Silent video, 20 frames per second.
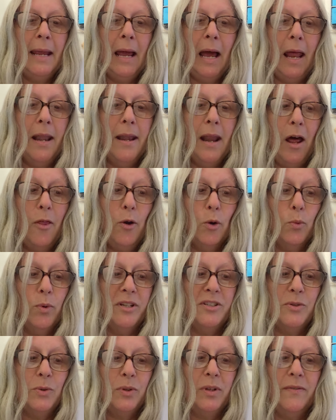Another
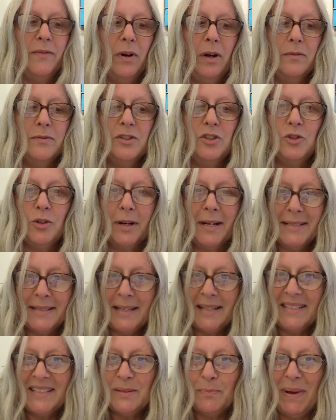ritual involves
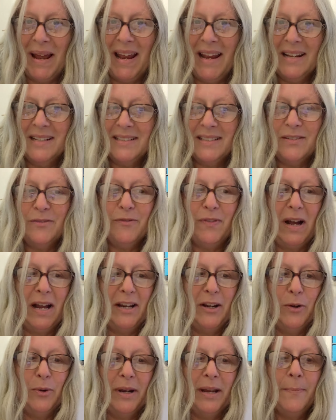dressing Spangs in
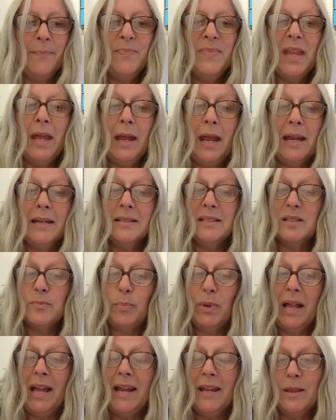finery and
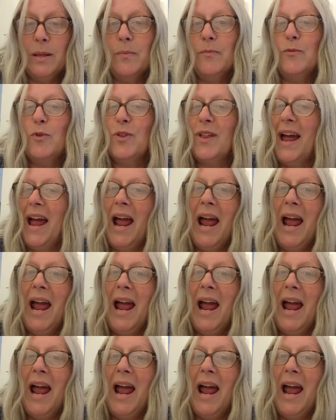displaying them for the